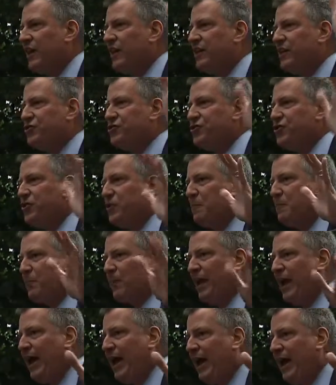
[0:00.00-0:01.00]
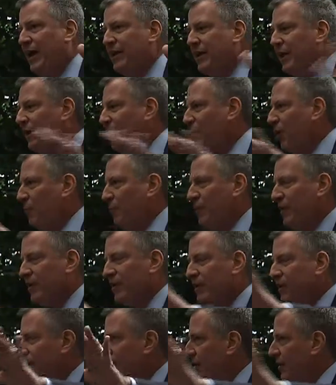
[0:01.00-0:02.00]
I issued a plan. I hope
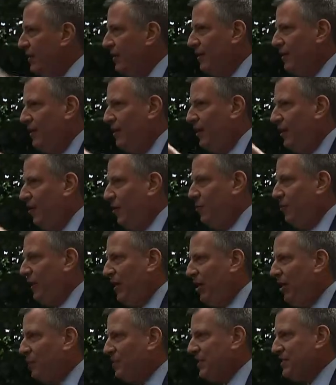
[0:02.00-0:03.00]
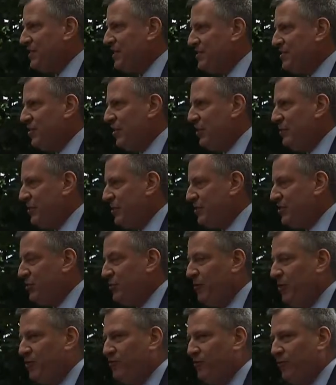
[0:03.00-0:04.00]
this isn't going to be
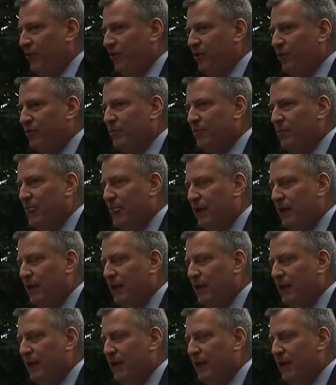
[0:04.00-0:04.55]
too much for you.